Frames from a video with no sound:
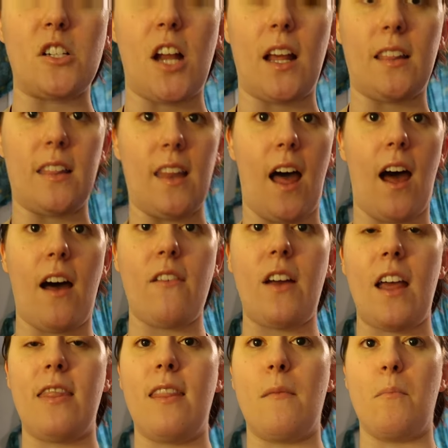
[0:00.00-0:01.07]
which I love,
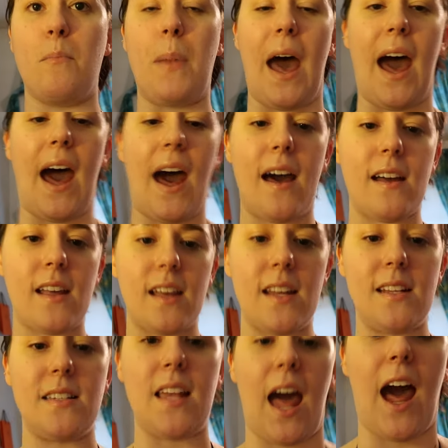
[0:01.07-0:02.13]
and the back is